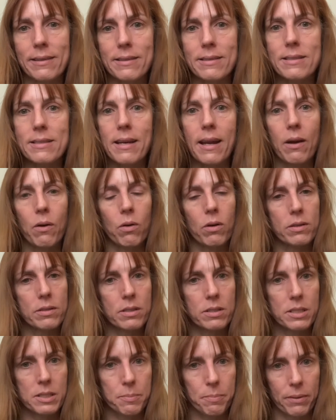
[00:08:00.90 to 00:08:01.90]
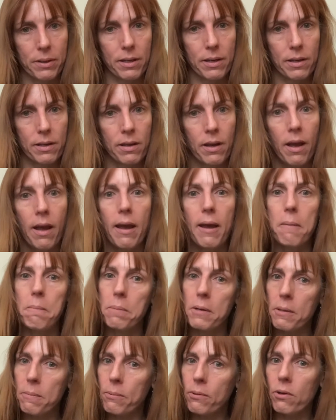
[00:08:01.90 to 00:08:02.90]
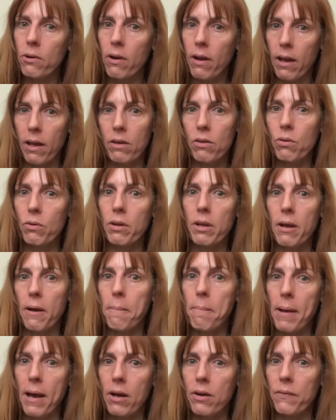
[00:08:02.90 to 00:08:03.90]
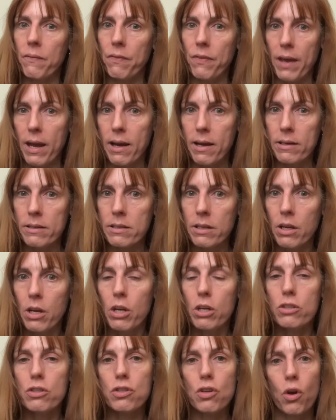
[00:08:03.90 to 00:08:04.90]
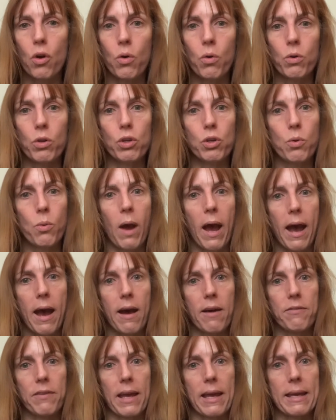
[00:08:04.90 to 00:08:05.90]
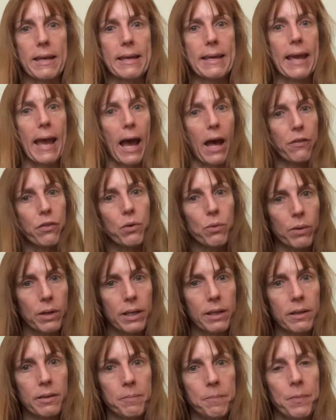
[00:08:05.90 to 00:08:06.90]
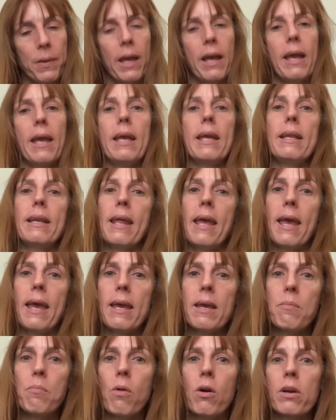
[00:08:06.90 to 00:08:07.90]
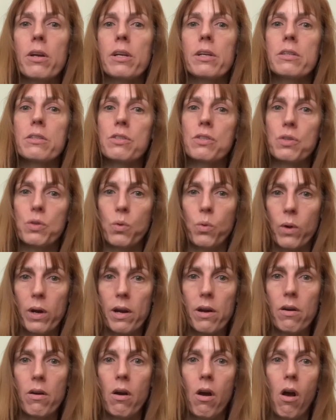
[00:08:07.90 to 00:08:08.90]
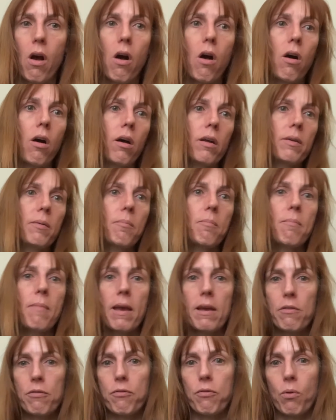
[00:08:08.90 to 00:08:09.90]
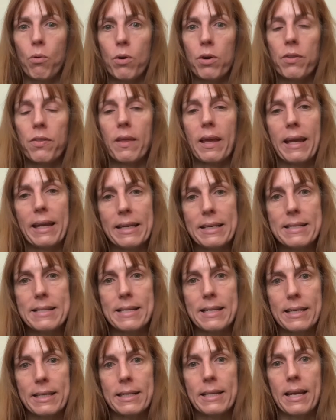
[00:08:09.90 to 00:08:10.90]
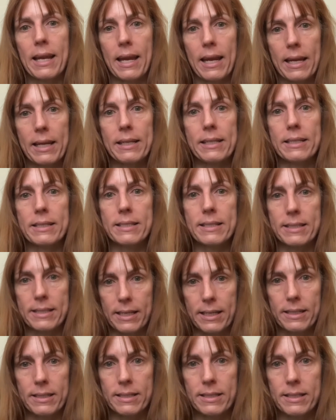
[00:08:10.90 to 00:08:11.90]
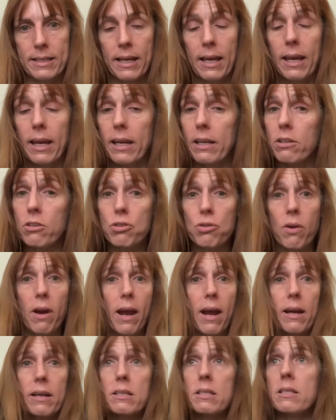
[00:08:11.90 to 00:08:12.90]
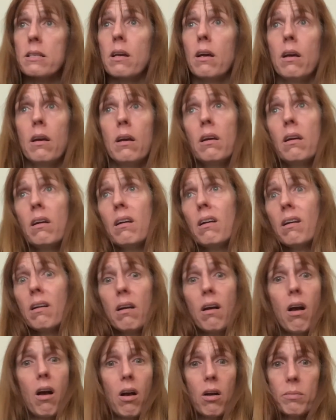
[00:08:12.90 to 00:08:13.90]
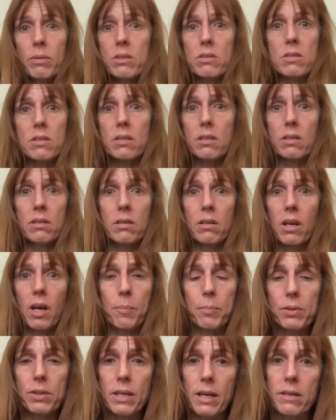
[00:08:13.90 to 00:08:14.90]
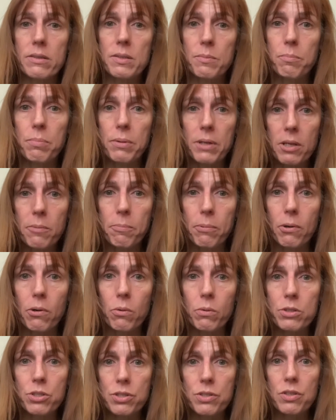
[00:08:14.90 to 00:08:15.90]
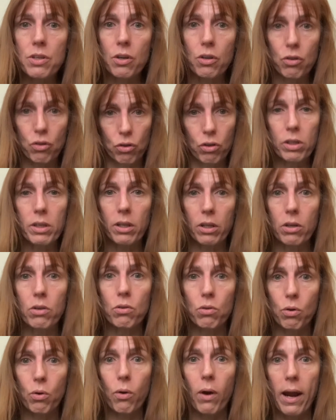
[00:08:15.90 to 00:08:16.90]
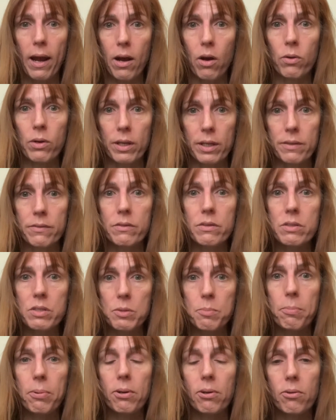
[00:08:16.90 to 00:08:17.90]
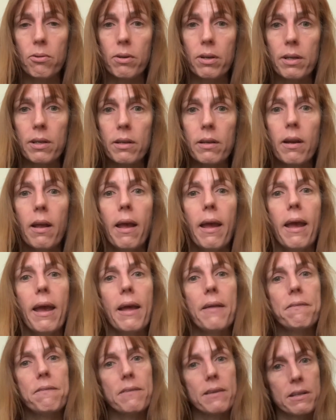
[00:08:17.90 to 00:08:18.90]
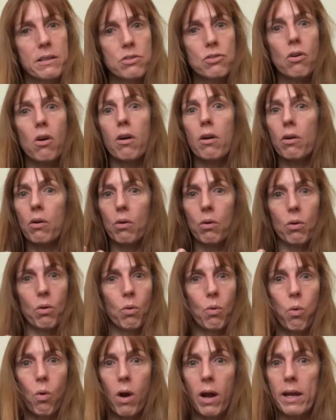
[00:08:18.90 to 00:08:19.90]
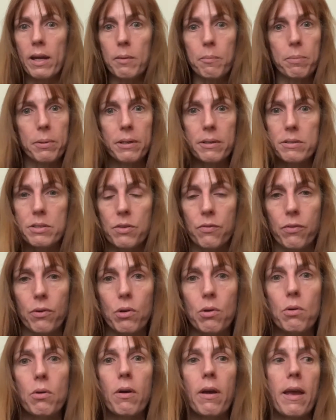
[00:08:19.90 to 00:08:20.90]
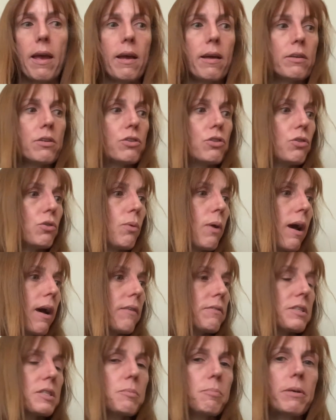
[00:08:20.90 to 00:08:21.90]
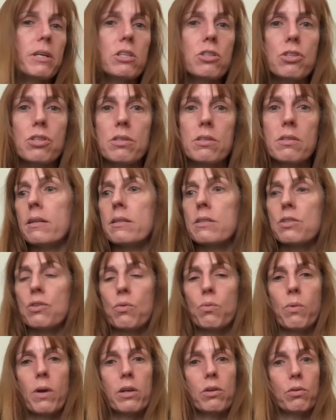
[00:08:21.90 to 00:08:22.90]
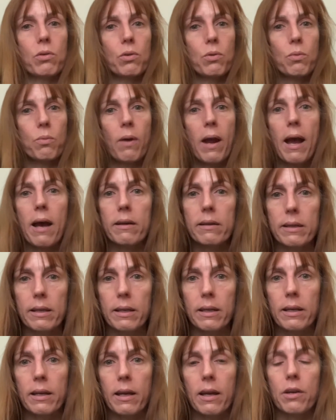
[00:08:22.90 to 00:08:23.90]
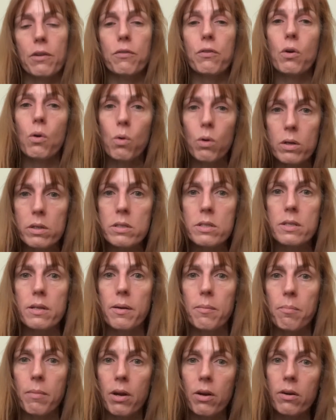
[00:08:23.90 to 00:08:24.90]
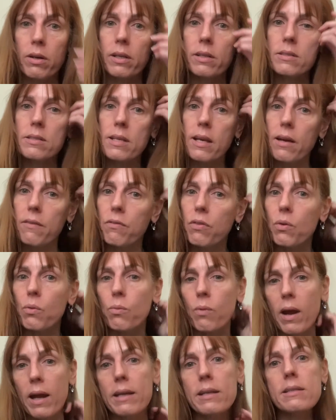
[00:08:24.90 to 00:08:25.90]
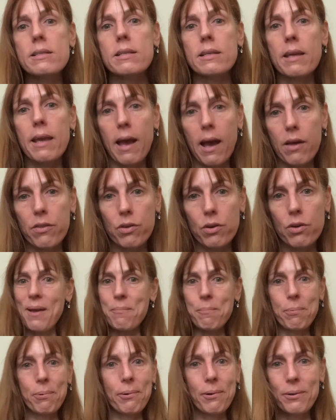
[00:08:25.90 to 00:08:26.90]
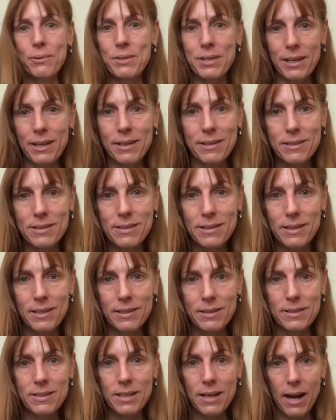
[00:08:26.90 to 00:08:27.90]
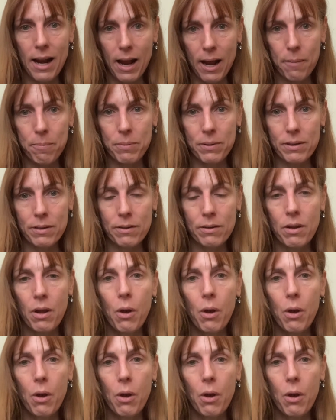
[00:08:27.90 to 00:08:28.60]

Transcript: is now on display, and people are angry about that. So you have a gathering in Haymarket Square on May 4th, 1886. It attracts uh, almost a couple thousand people, which is a good little crowd in this period. And things are quite peaceful and you have speeches, it's a regular rally, and of course Americans have the right to gather and protest things that happen